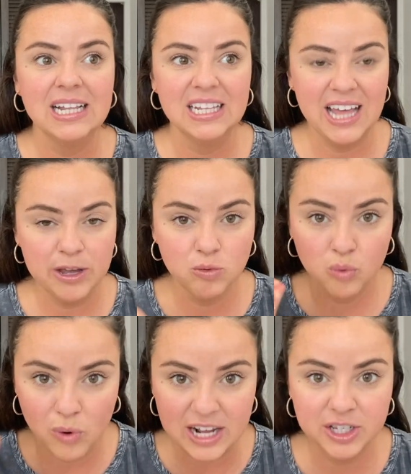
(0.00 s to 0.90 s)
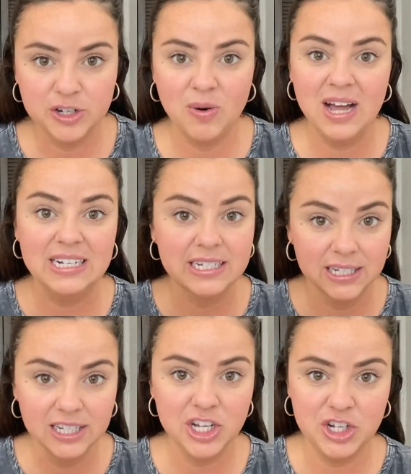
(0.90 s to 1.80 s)
like restaurant
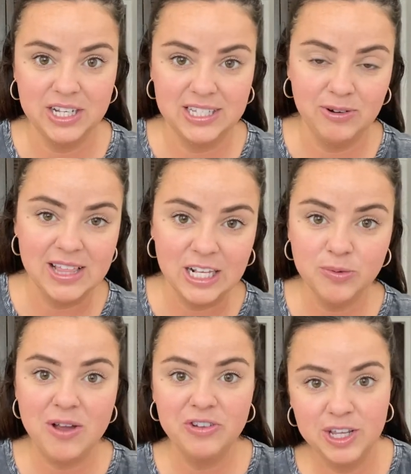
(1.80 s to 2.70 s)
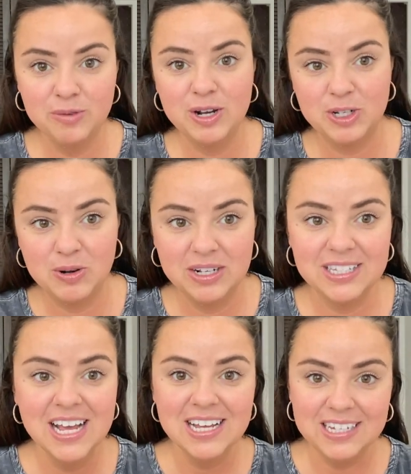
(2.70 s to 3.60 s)
delicious, right? That's why everything at
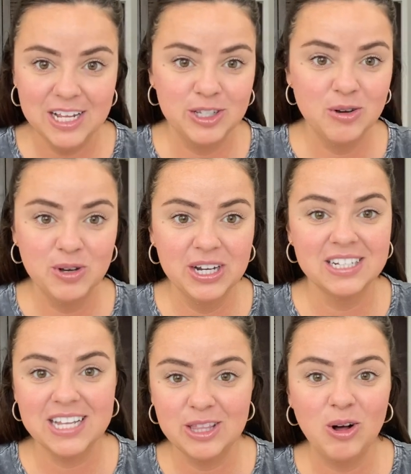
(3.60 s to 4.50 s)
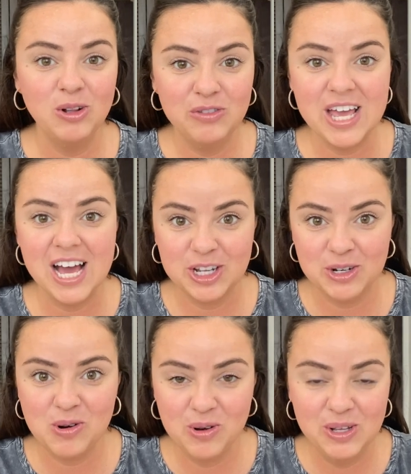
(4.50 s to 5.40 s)
restaurants tastes so good. It's like all of the
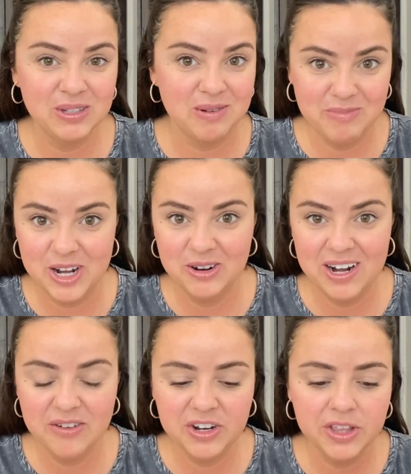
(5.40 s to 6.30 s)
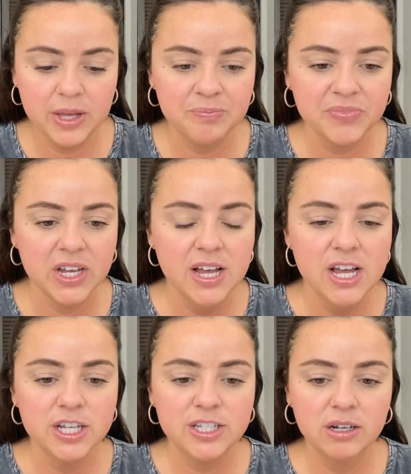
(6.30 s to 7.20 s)
extra oils and butter and everything.
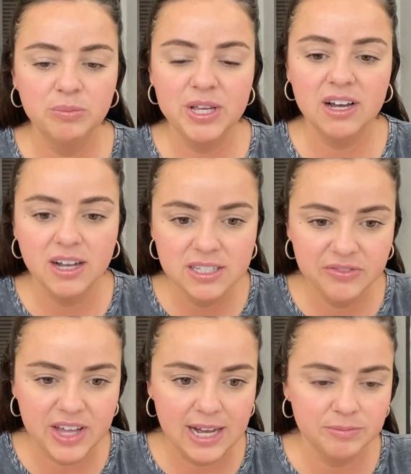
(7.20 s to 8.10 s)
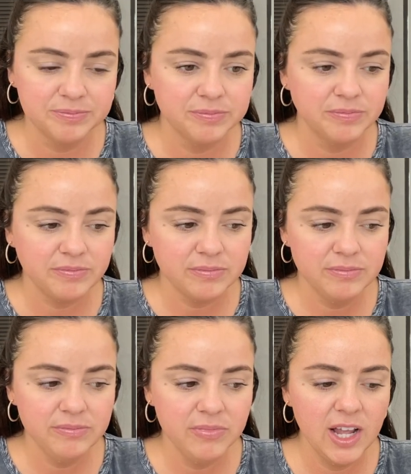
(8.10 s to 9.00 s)
So because of that,
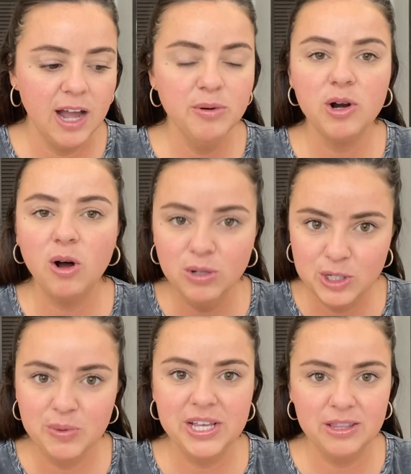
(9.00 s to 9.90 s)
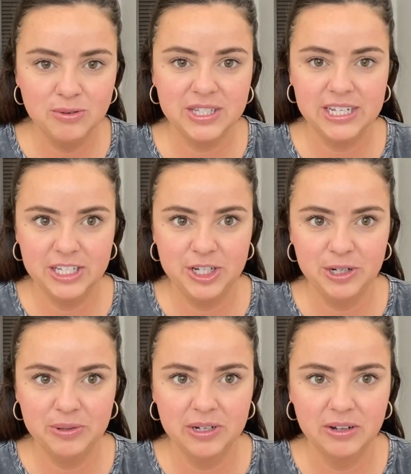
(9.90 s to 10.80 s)
I would also eat those things
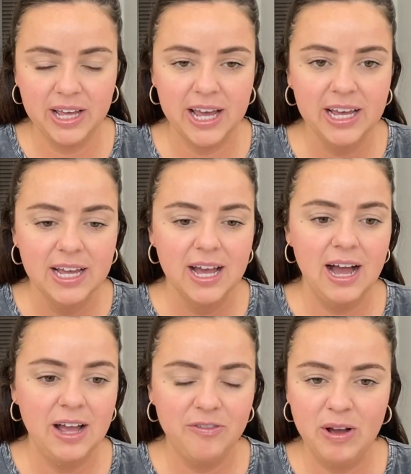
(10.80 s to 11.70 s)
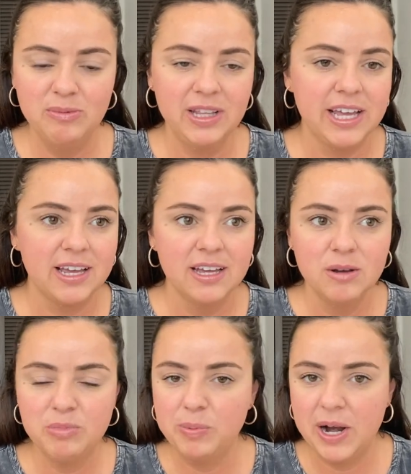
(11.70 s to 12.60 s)
too, okay? If I'm like
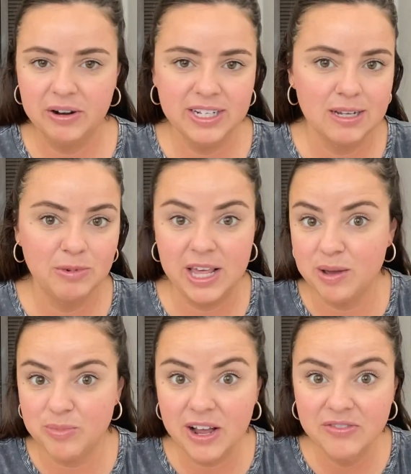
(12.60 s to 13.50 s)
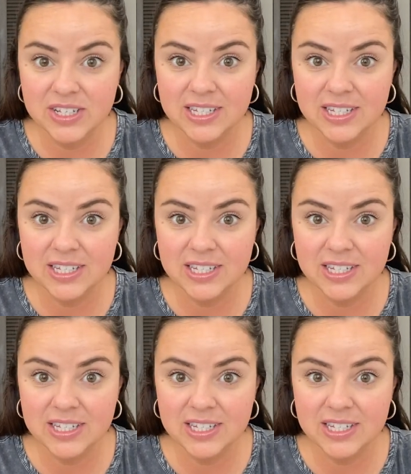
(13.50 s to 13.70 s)
preparing someone like a breakfast